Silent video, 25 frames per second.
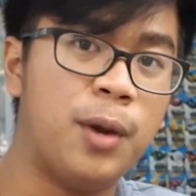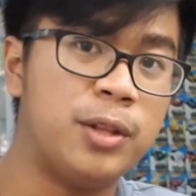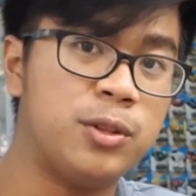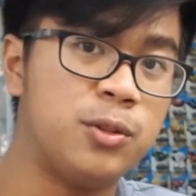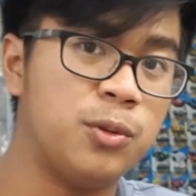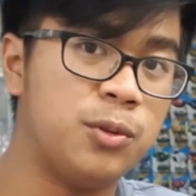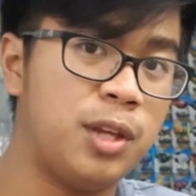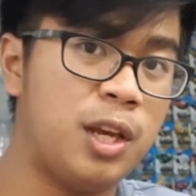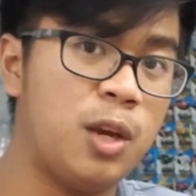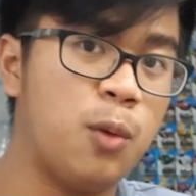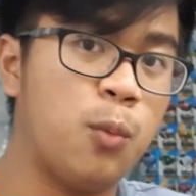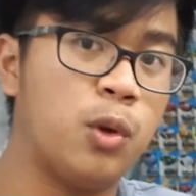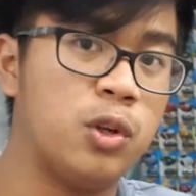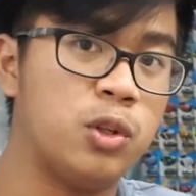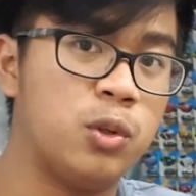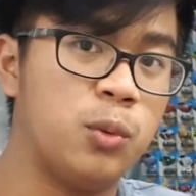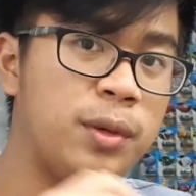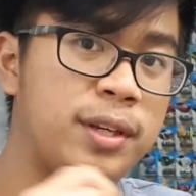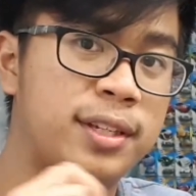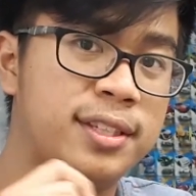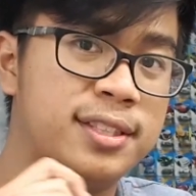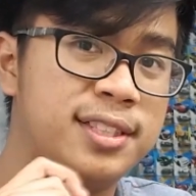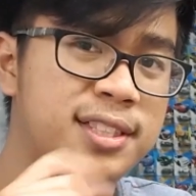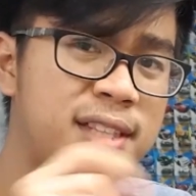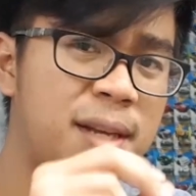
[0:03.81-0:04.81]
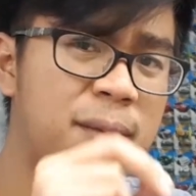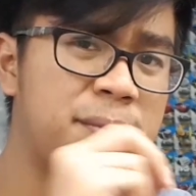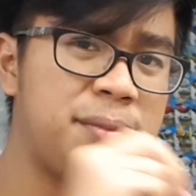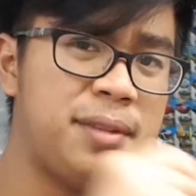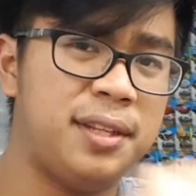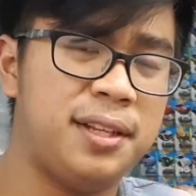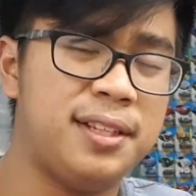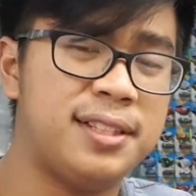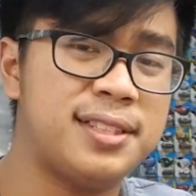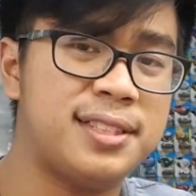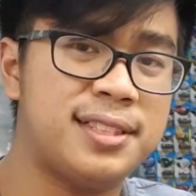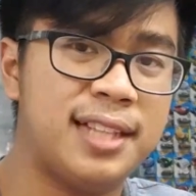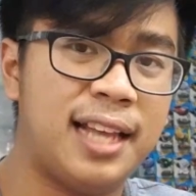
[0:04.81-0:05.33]
and today we're doing
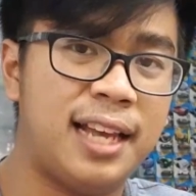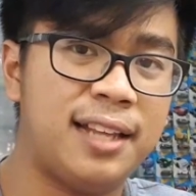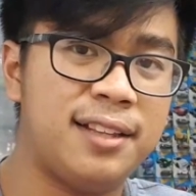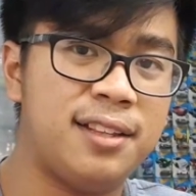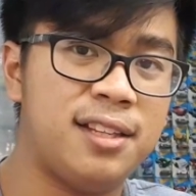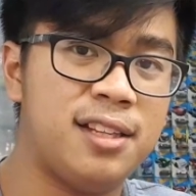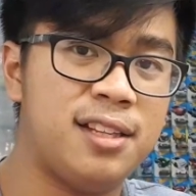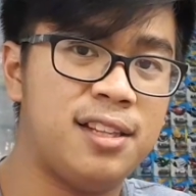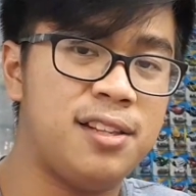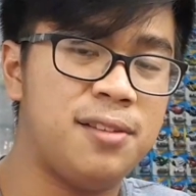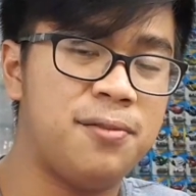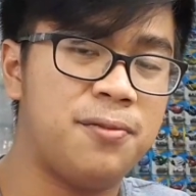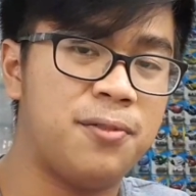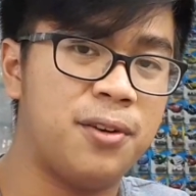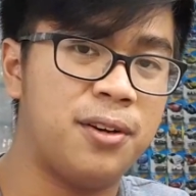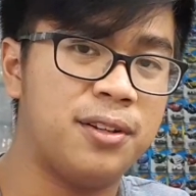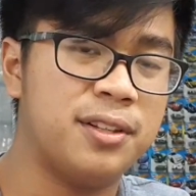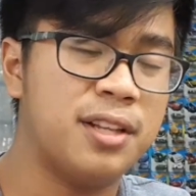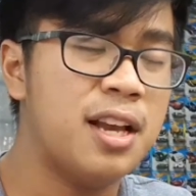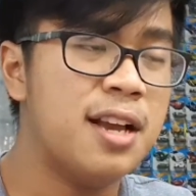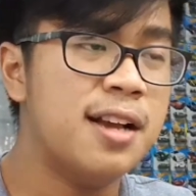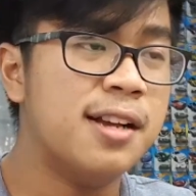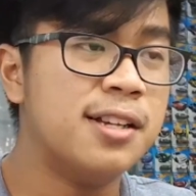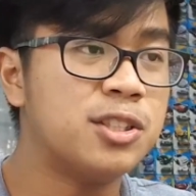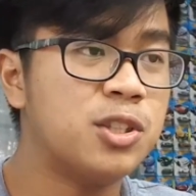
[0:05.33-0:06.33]
something slightly different.